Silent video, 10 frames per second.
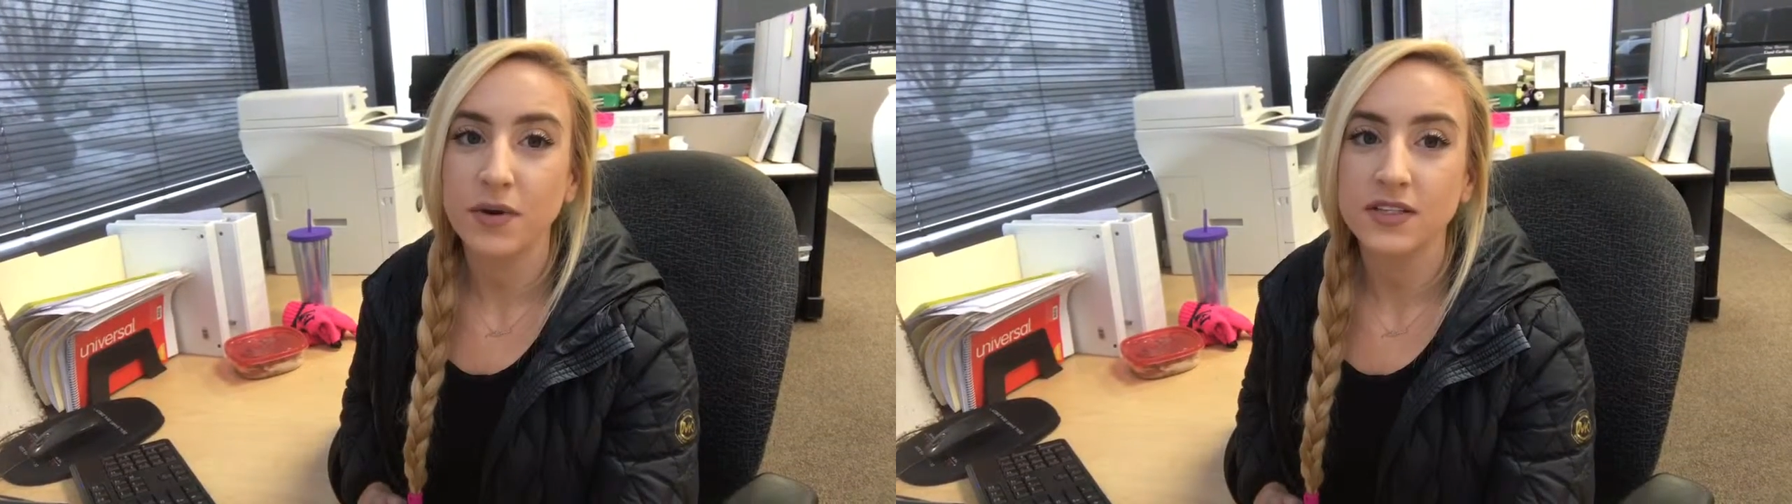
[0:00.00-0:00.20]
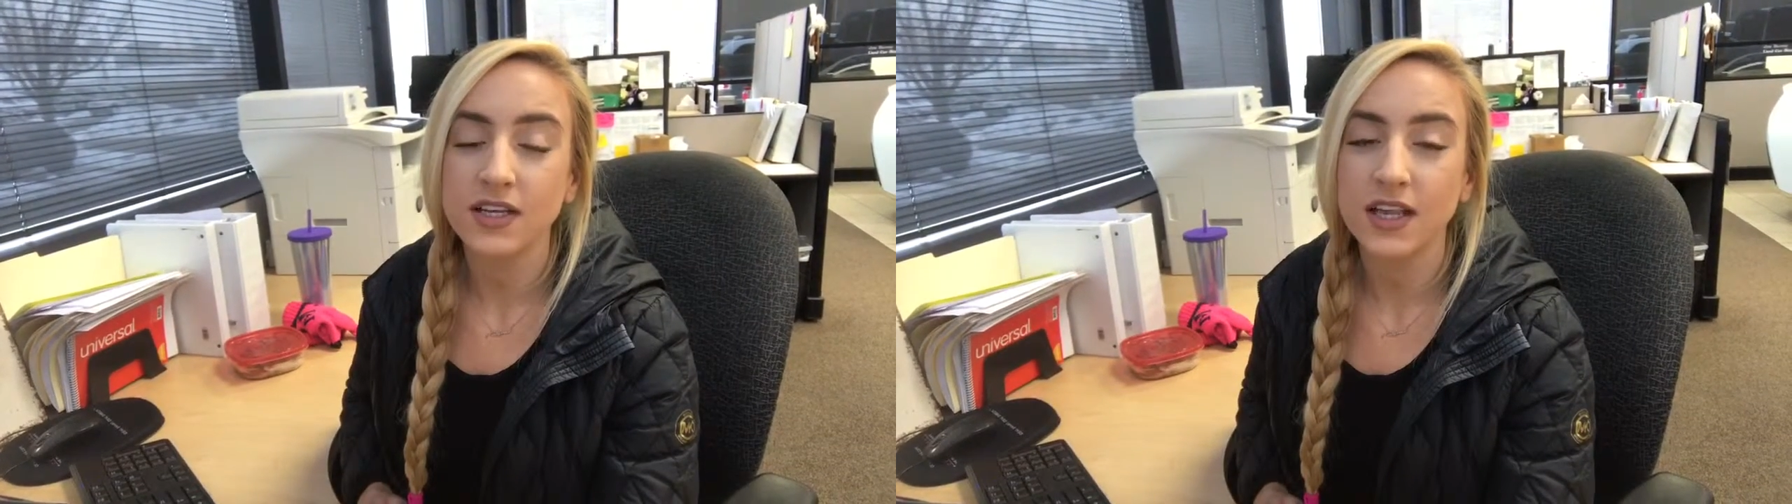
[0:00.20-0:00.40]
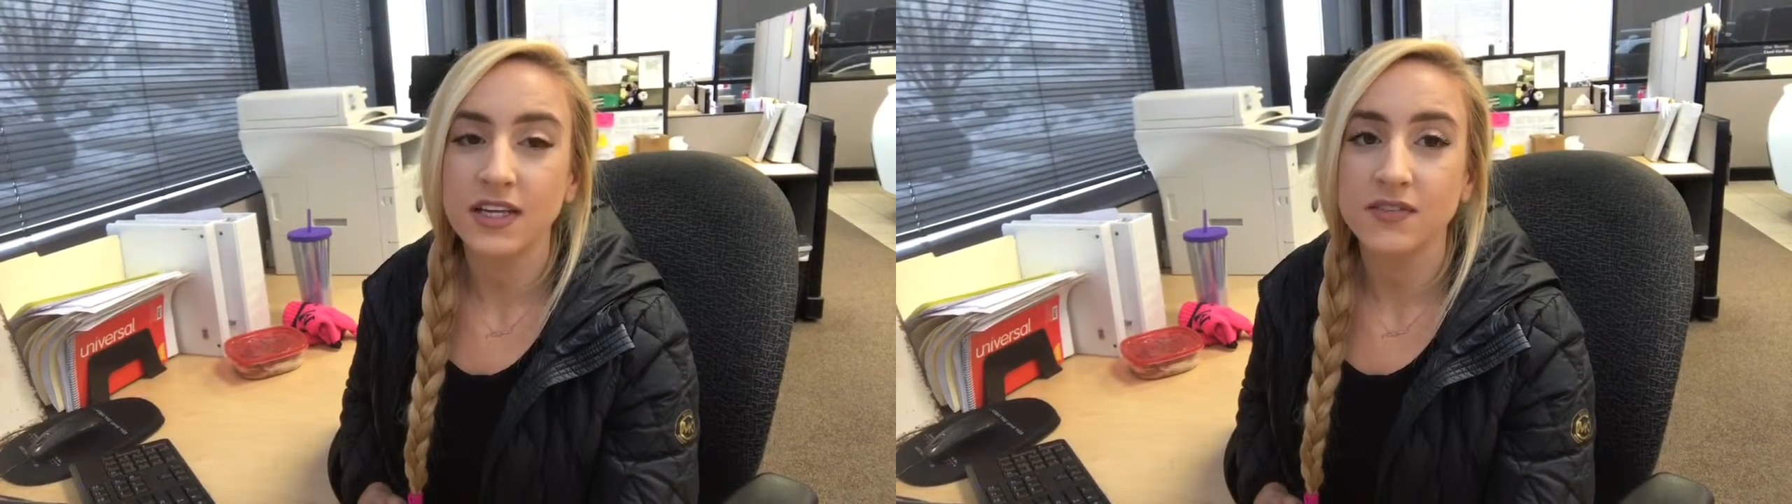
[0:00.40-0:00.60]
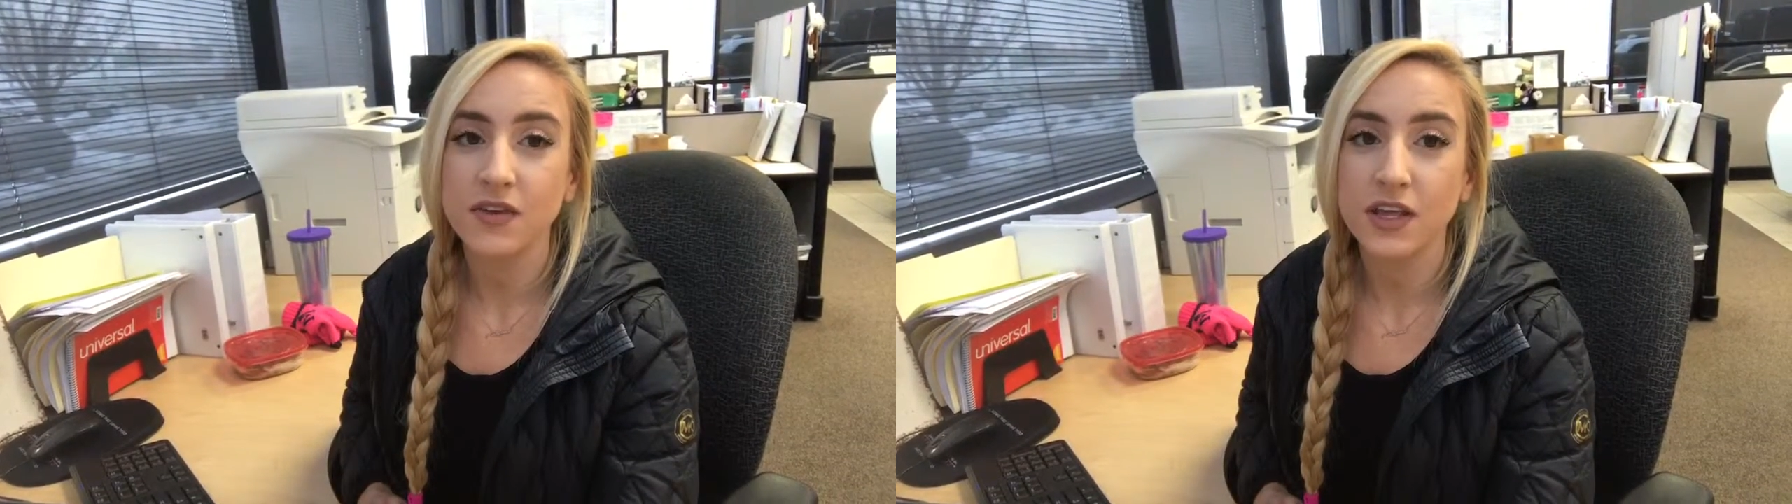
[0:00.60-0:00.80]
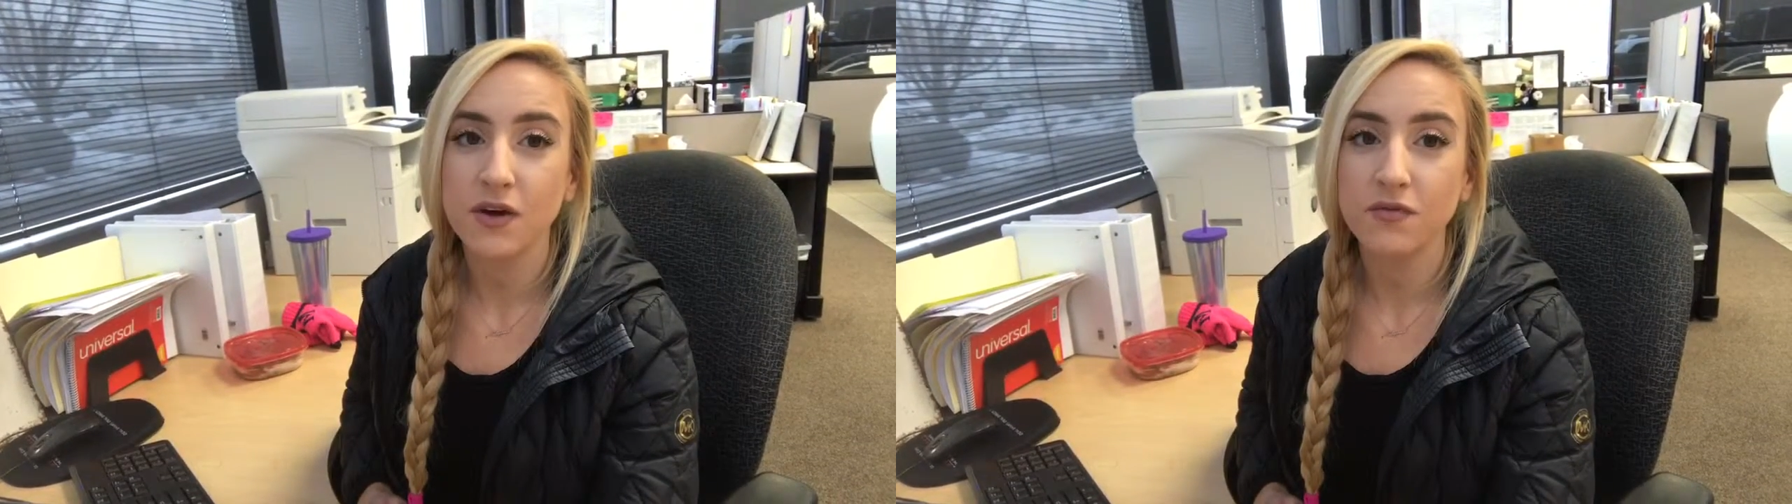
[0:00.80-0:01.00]
personalized
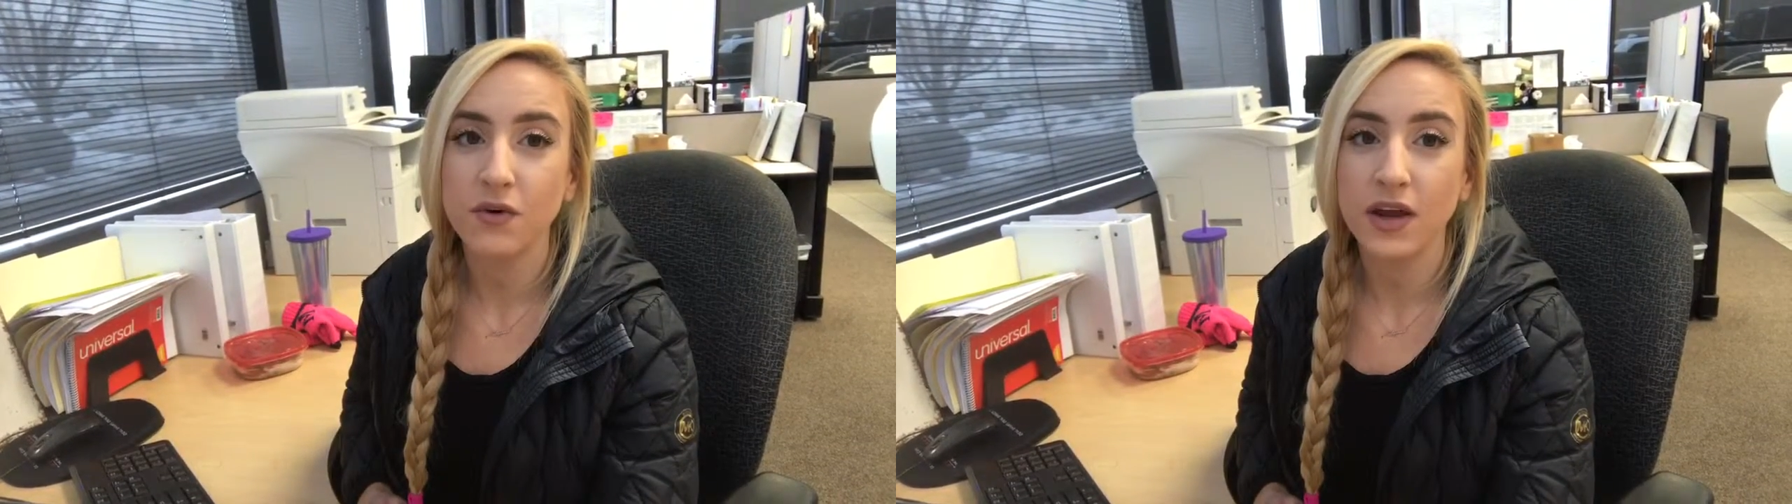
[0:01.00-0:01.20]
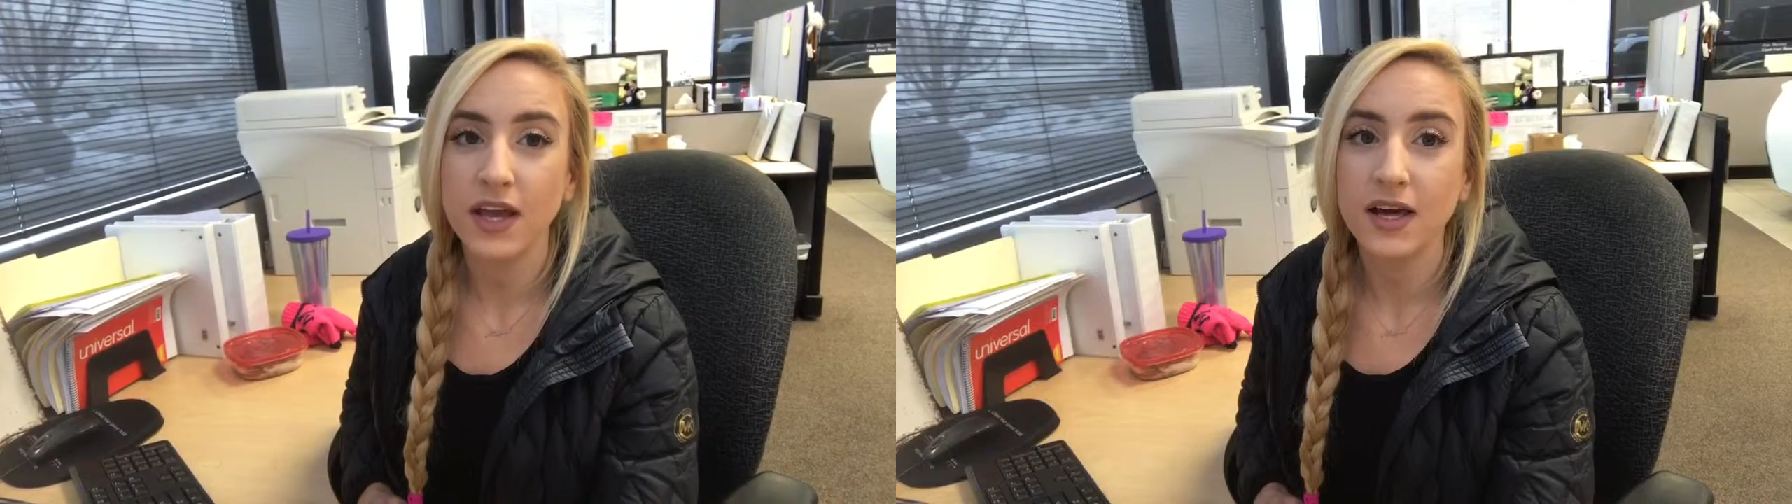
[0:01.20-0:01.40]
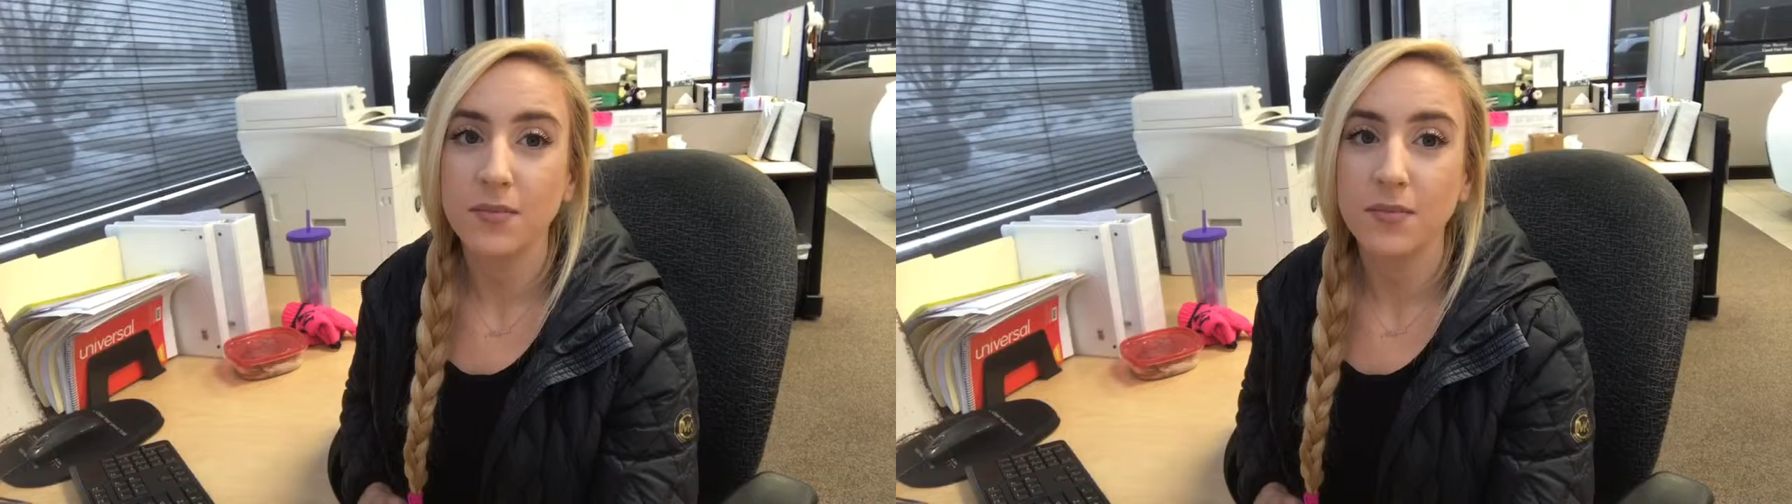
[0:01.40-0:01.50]
video for a